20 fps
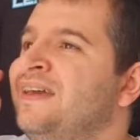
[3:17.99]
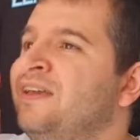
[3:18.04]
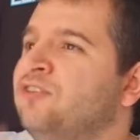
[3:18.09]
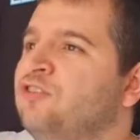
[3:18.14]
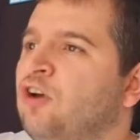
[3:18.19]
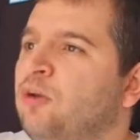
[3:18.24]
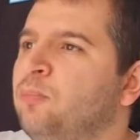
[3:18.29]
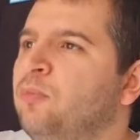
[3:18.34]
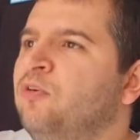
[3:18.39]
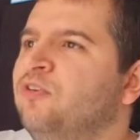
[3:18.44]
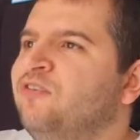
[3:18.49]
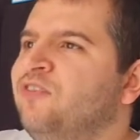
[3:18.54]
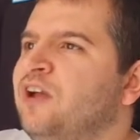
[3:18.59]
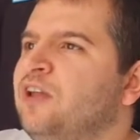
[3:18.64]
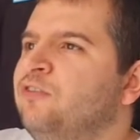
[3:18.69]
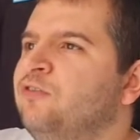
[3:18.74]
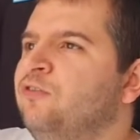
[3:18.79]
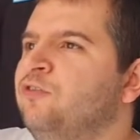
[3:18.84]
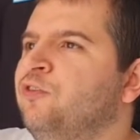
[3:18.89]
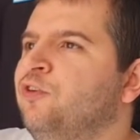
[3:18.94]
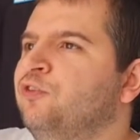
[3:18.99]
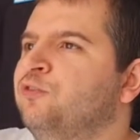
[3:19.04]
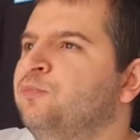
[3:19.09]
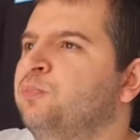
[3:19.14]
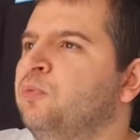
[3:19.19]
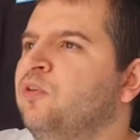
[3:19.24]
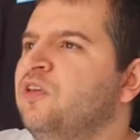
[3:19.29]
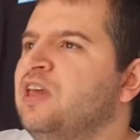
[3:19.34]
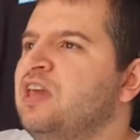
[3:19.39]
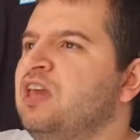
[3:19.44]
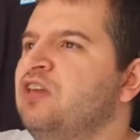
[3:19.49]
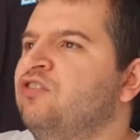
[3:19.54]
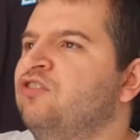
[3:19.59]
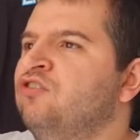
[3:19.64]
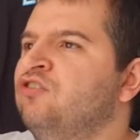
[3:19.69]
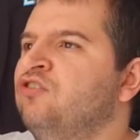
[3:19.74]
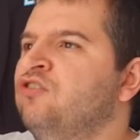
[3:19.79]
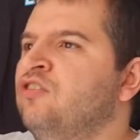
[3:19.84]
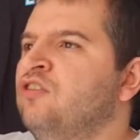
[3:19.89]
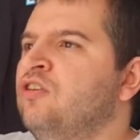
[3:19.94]
Turbo Advance for first
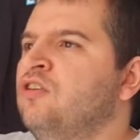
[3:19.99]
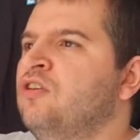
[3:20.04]
place,